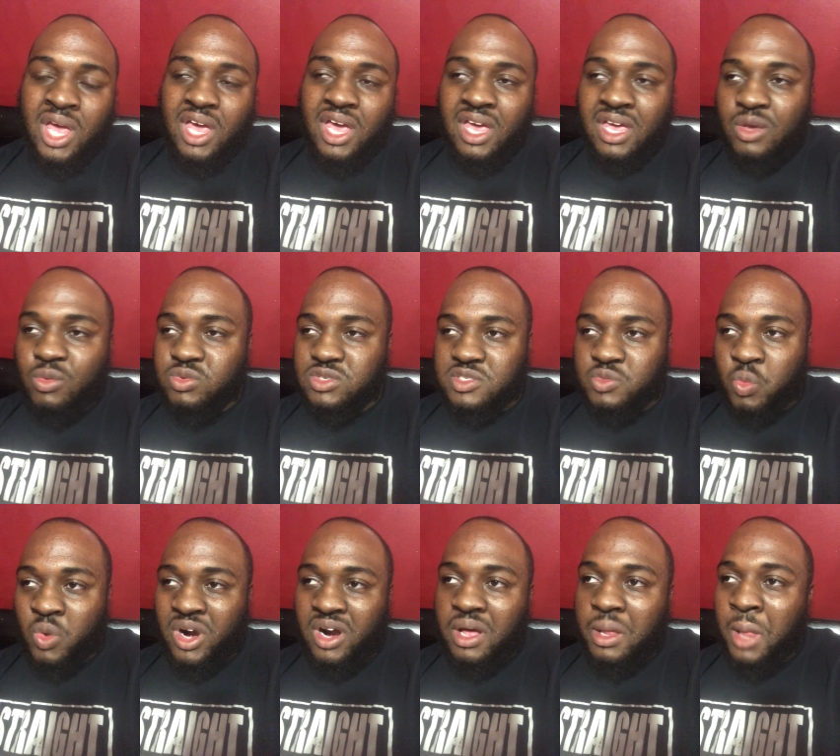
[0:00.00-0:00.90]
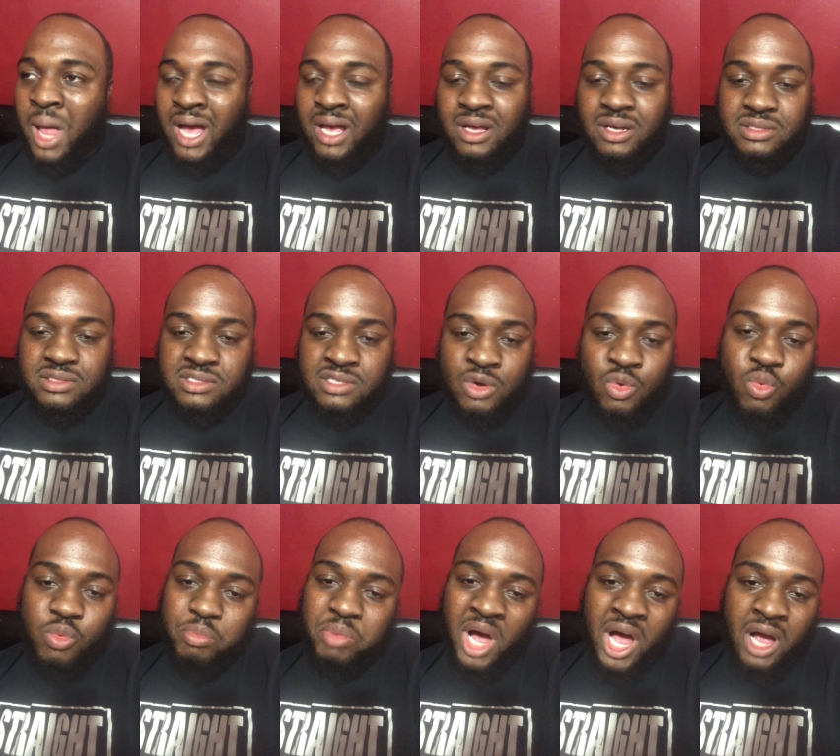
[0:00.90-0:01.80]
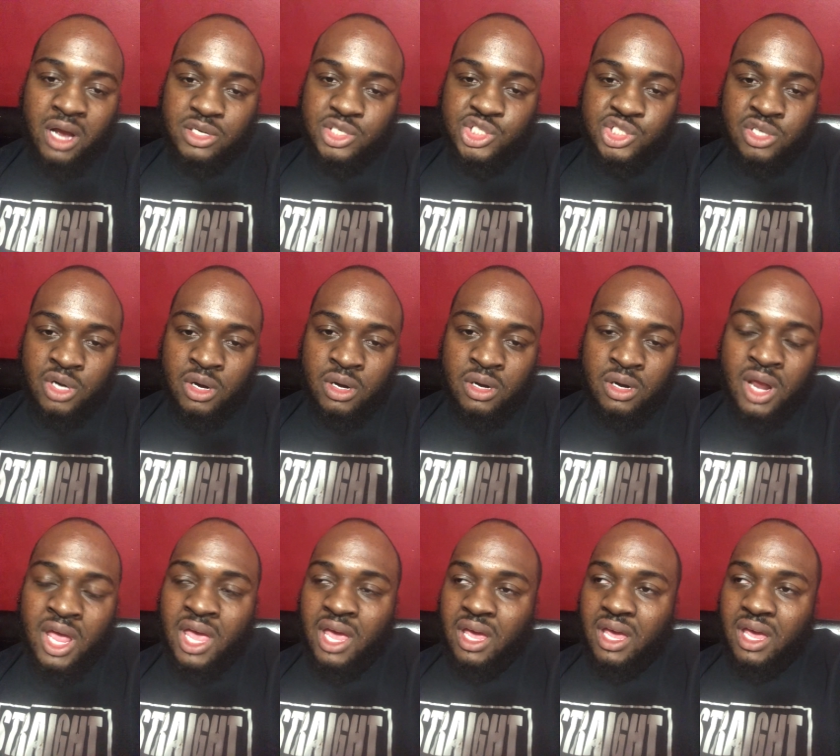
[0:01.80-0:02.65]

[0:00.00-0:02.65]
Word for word: and he was wearing like a tupac shirt